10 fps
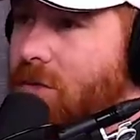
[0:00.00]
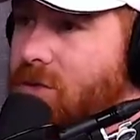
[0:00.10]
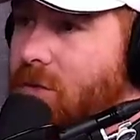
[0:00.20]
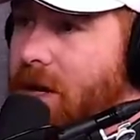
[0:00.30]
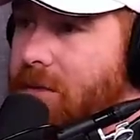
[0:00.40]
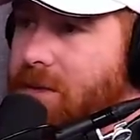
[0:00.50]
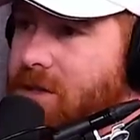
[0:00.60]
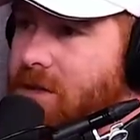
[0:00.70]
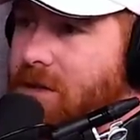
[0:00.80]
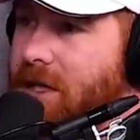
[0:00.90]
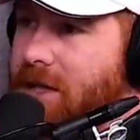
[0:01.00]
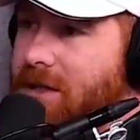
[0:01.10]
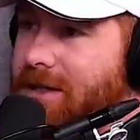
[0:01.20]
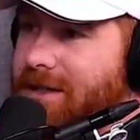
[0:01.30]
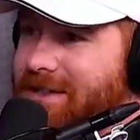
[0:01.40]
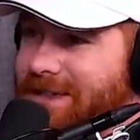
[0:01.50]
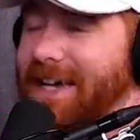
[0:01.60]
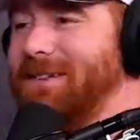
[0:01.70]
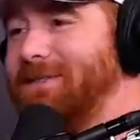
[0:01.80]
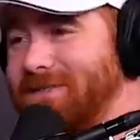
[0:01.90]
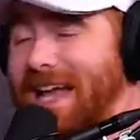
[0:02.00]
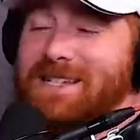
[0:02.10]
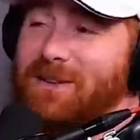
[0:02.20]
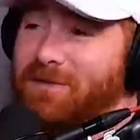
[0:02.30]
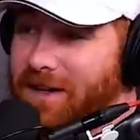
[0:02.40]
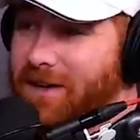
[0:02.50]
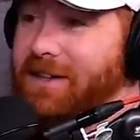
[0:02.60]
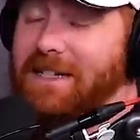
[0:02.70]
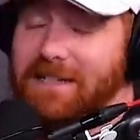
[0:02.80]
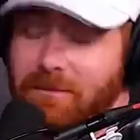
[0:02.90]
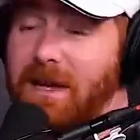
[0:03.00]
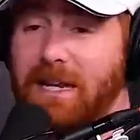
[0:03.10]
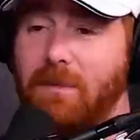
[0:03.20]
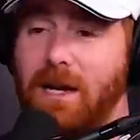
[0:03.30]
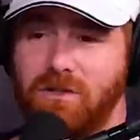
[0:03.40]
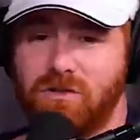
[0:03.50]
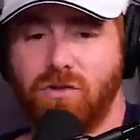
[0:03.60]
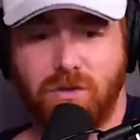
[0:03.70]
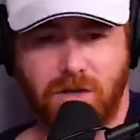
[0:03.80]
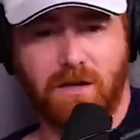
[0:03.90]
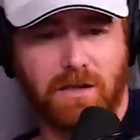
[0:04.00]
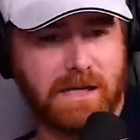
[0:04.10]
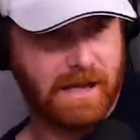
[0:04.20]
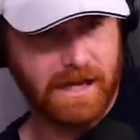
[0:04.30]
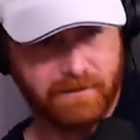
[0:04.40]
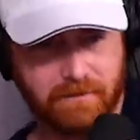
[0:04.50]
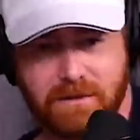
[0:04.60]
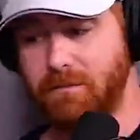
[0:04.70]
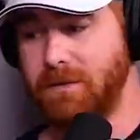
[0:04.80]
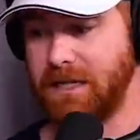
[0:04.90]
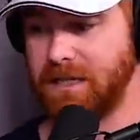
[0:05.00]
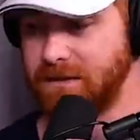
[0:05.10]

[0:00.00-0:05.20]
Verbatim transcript: goes away because you're like, yeah, that's the fear. Making money too young like that to me